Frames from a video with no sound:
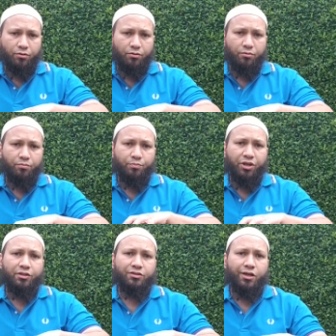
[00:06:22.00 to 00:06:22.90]
being
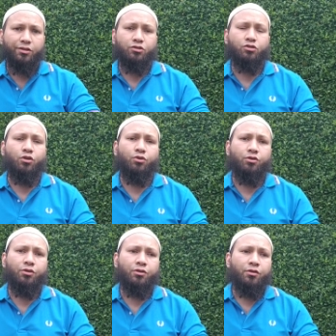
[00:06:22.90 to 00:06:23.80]
inside the slough,
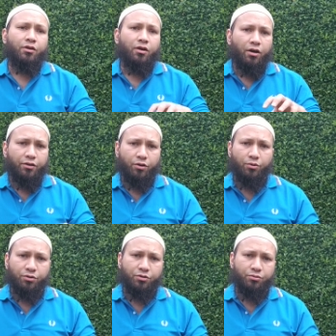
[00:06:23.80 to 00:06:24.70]
and they're going
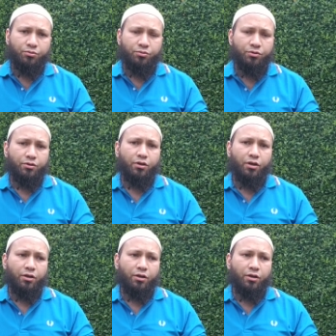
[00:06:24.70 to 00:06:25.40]
through uh,